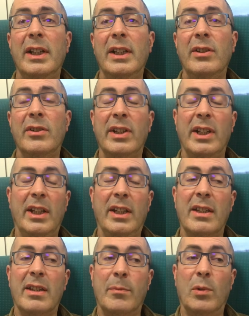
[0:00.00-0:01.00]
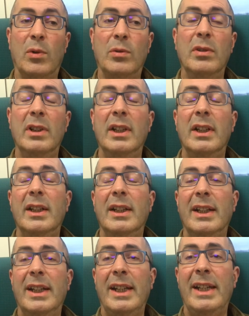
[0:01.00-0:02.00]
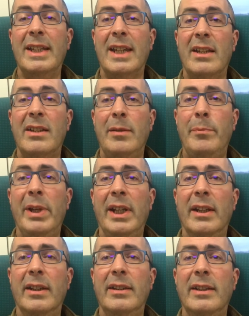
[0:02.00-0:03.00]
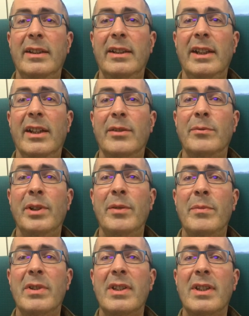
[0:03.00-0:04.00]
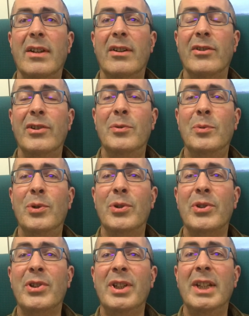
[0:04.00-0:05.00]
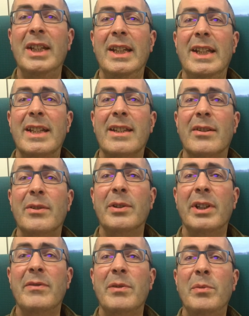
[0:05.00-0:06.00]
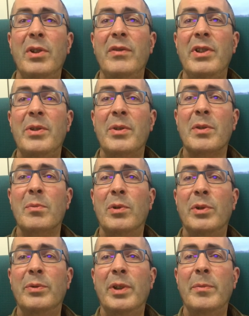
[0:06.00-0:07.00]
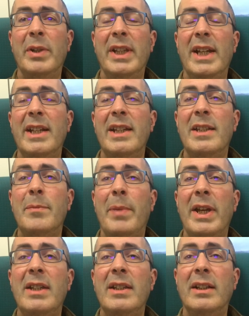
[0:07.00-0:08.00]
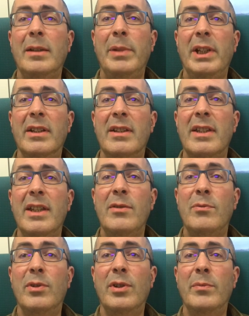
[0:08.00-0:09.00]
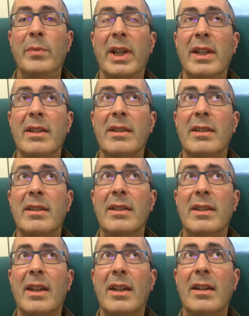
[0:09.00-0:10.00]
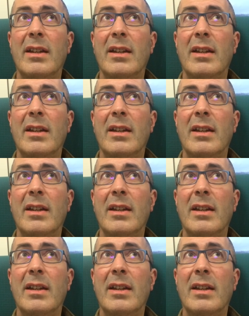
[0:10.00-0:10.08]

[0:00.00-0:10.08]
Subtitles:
You're thinking it's small. It's actually bigger than the other rooms on the ward. So I'm going to have to move into a smaller room, and that is basically because this room has